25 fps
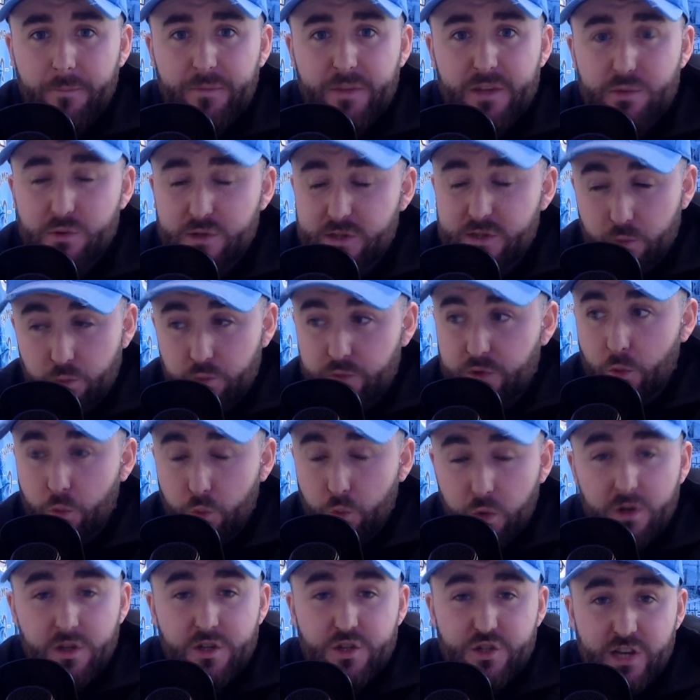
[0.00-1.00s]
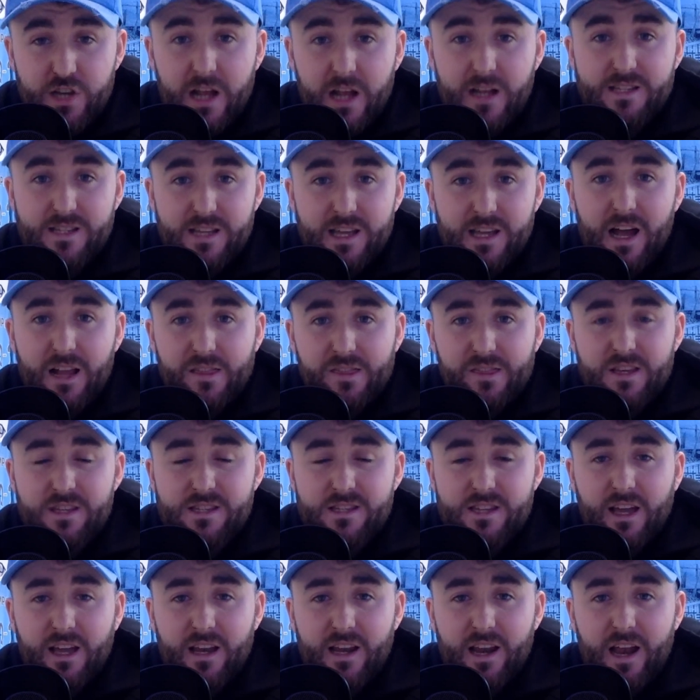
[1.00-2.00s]
This was the one chance they had in the
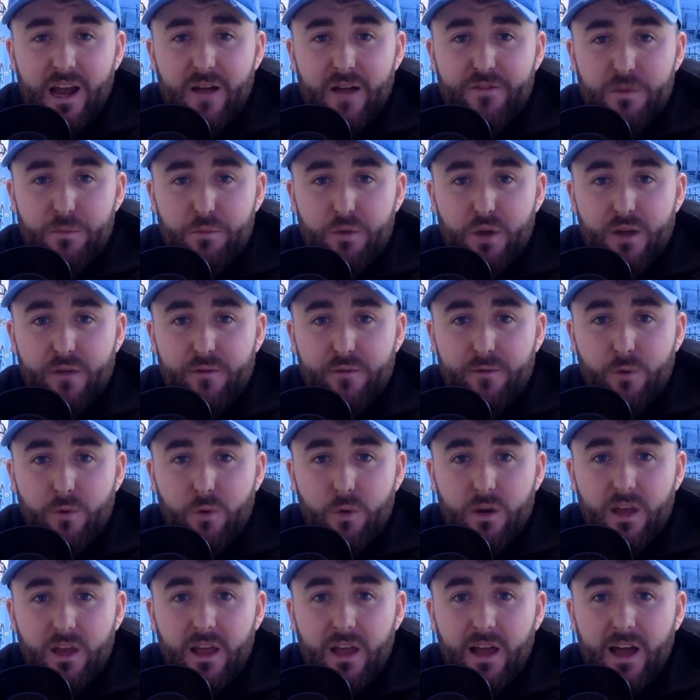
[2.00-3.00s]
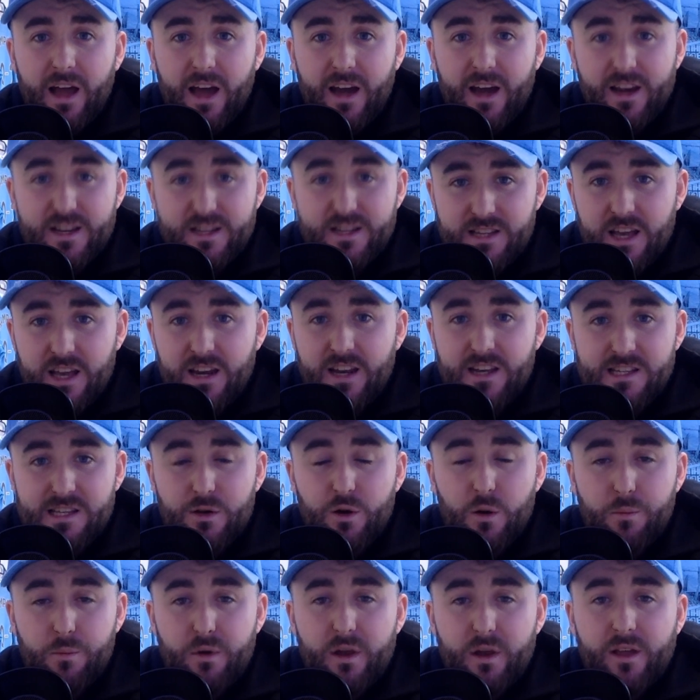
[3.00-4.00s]
second half to break forward. And I said as they
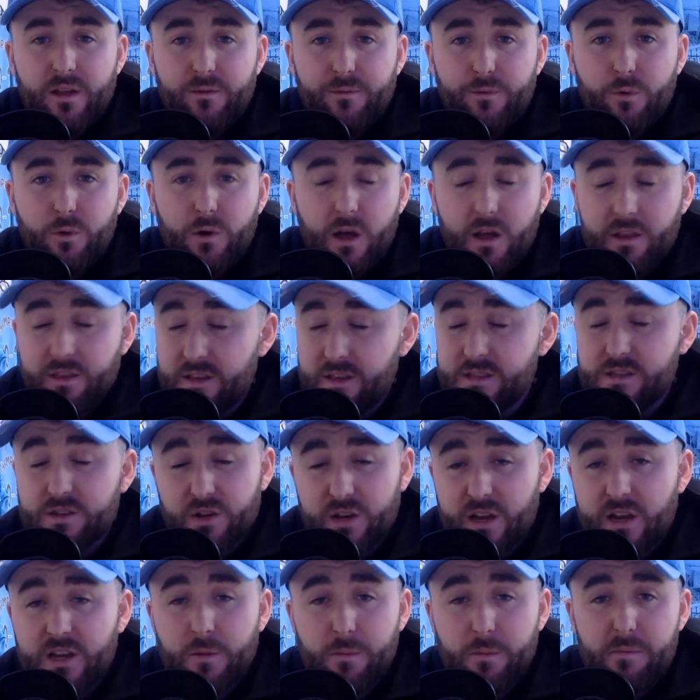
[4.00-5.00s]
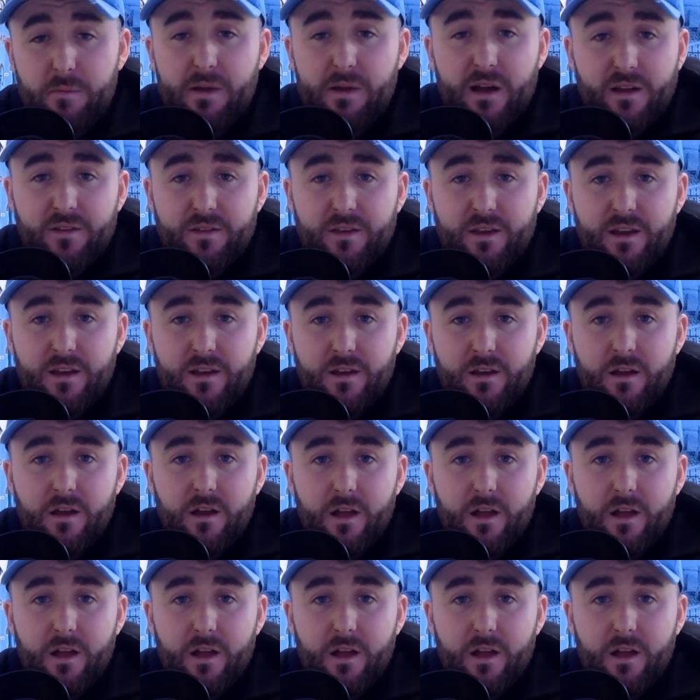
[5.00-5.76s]
were breaking forward, this is going to end up in the back of the net.